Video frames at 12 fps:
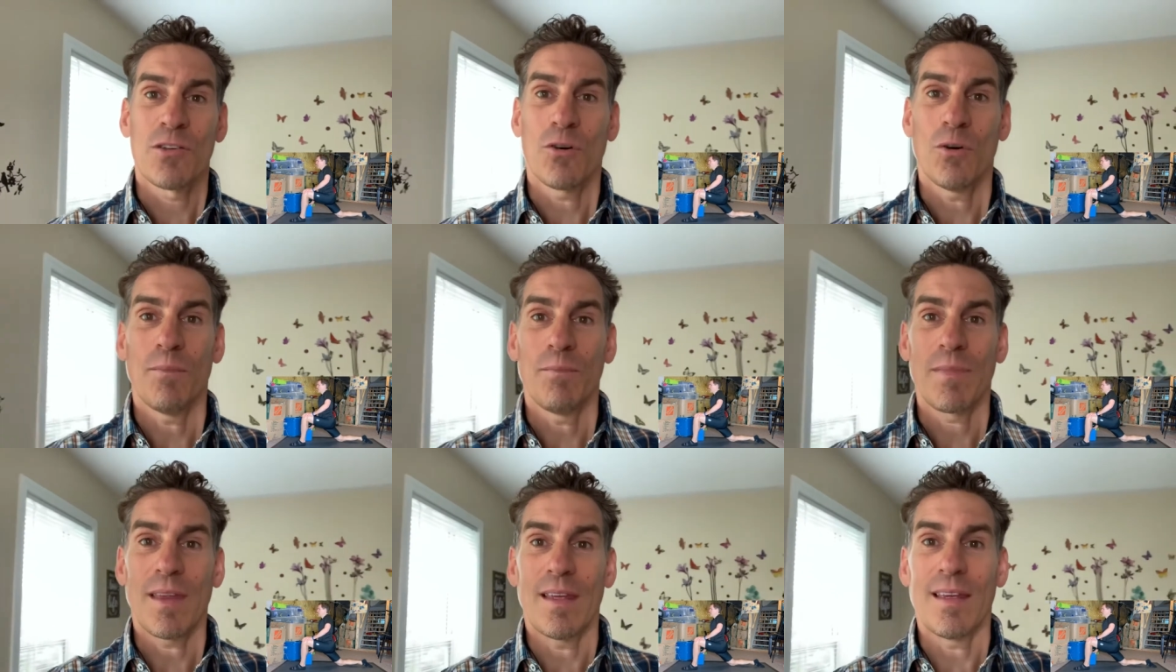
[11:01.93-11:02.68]
So
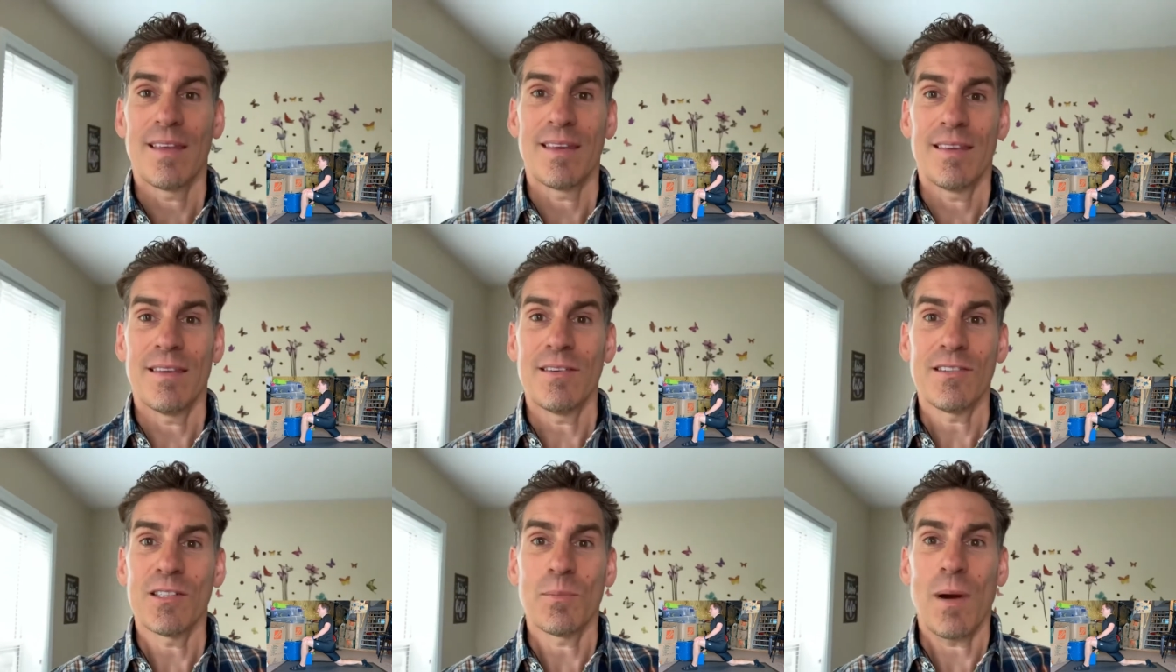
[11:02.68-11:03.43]

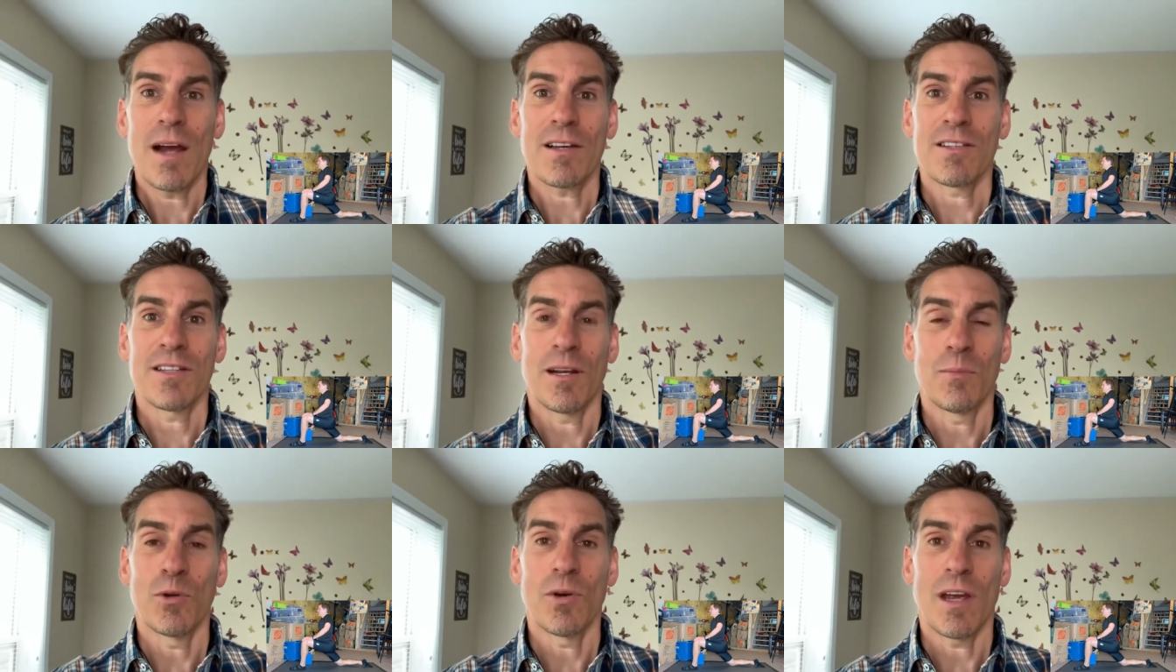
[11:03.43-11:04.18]
this is the practice that
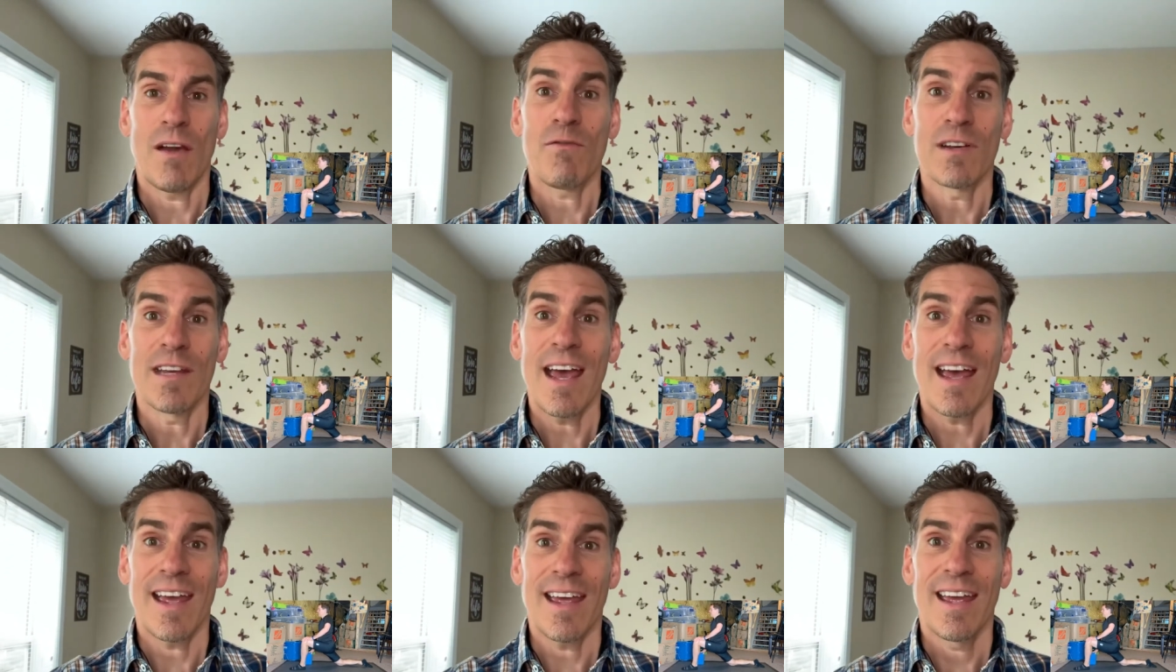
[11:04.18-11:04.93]
I'm doing every
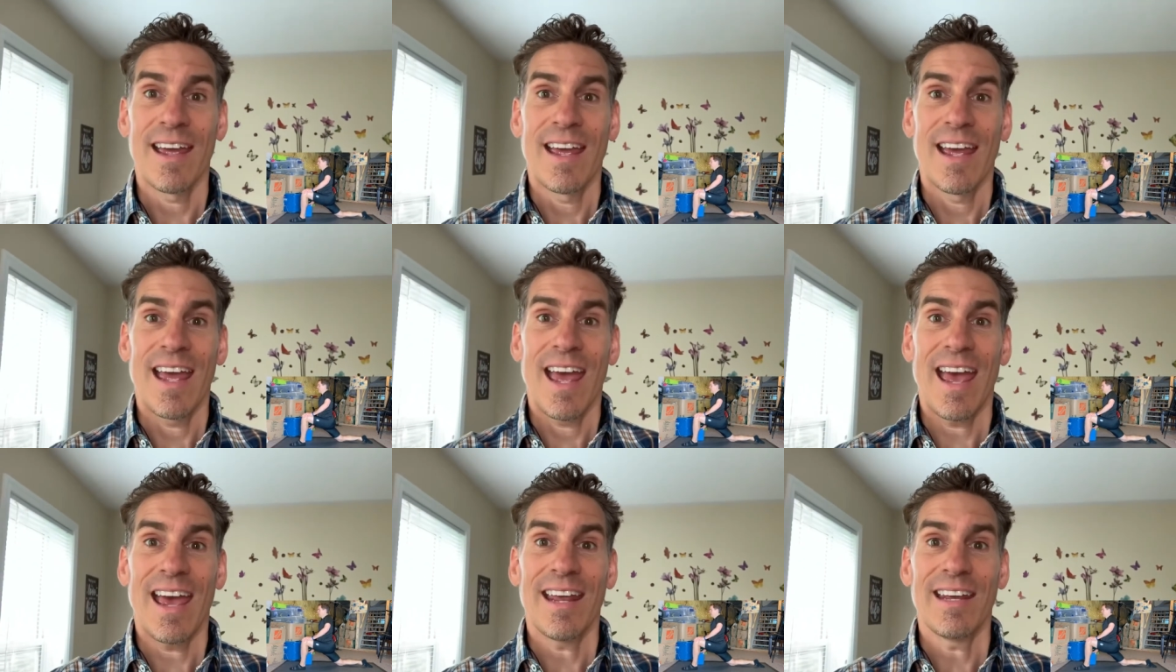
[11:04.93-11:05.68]
day
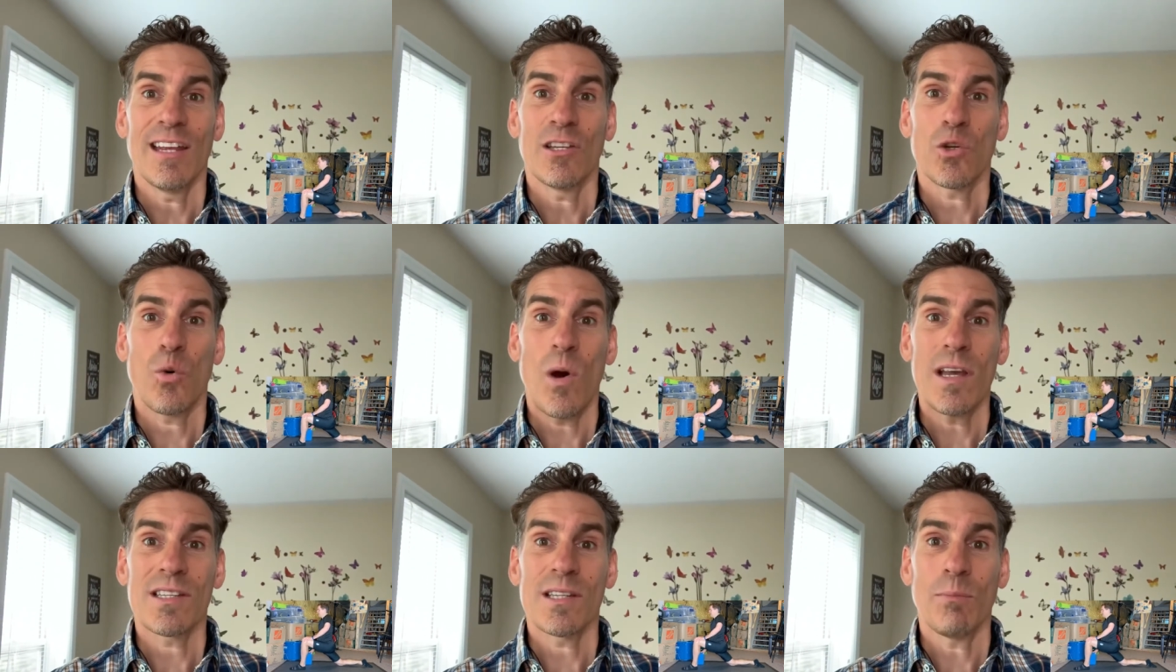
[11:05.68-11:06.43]
and it's
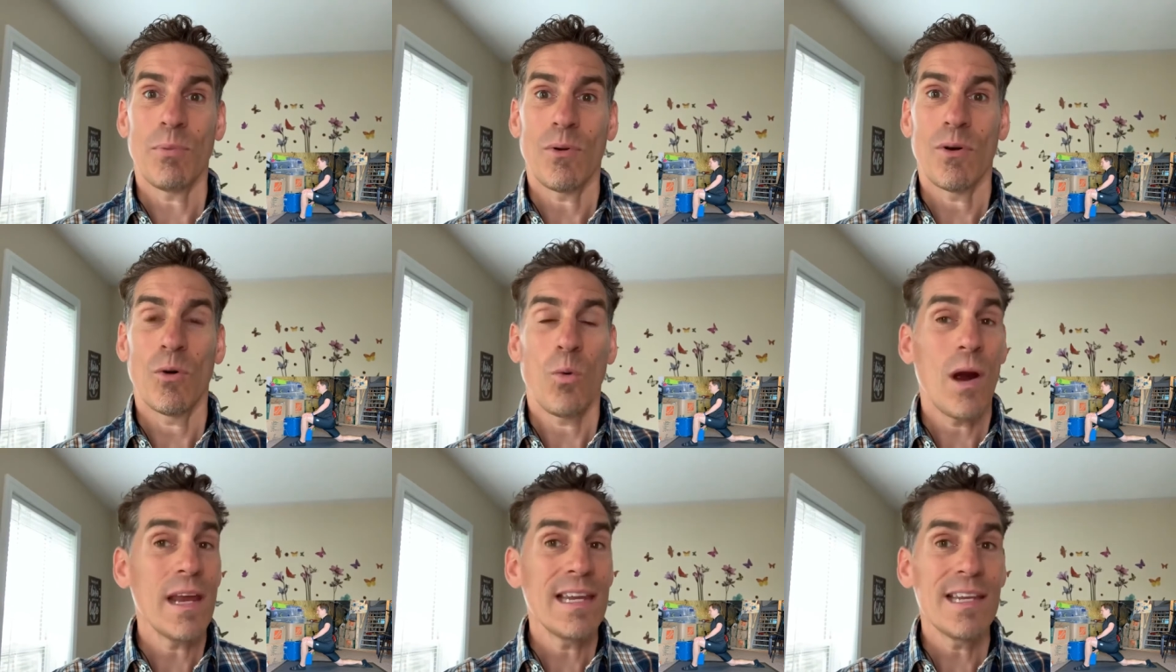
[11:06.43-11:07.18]
quite simple,
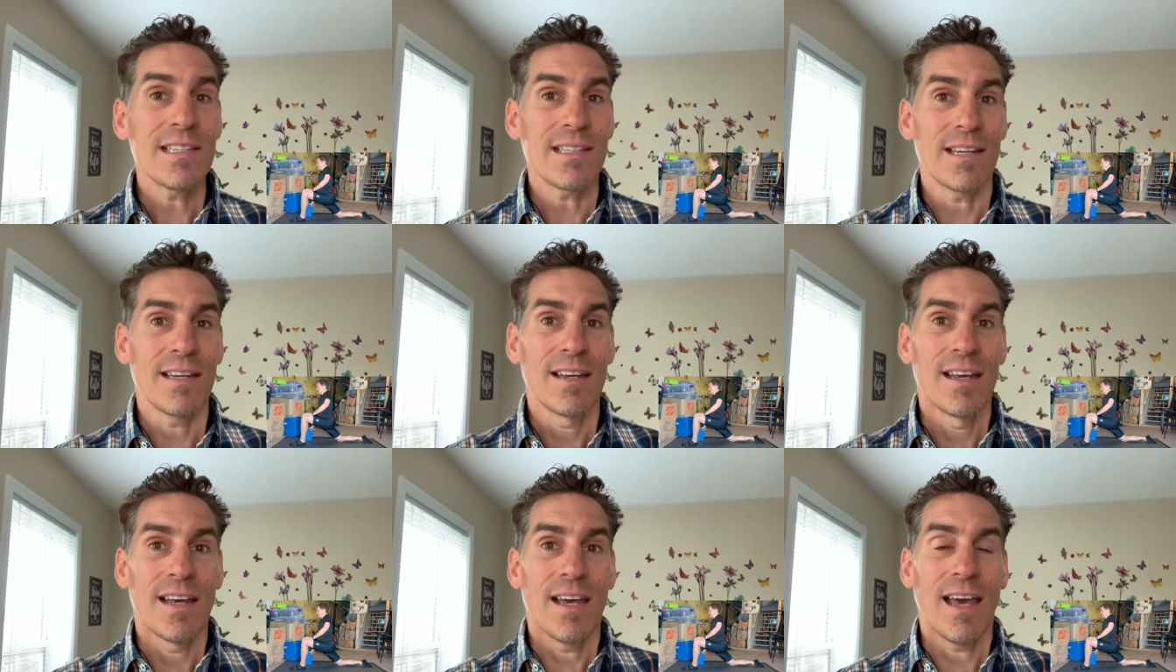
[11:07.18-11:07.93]
quite easy,
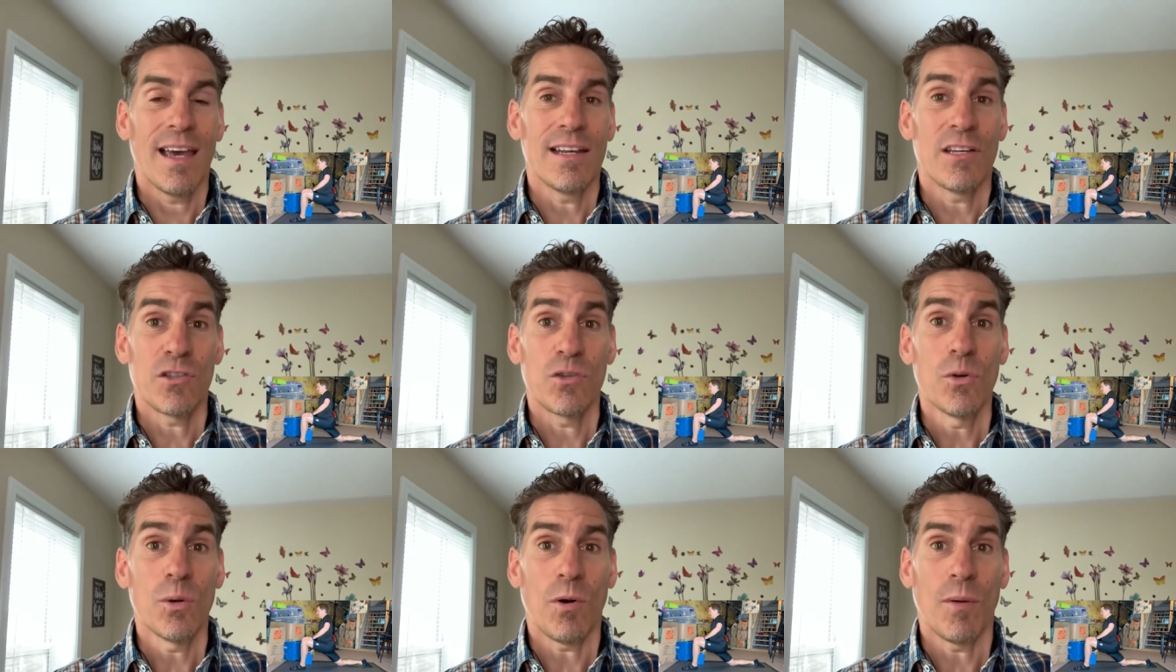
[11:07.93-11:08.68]
and it's
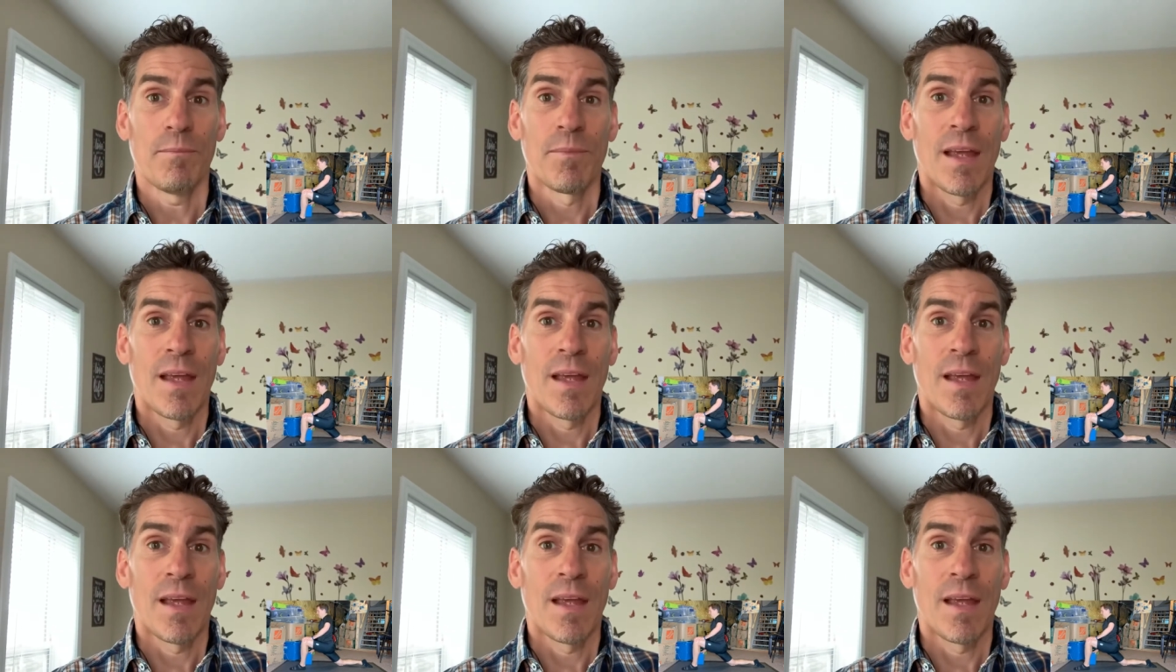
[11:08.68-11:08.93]
doable.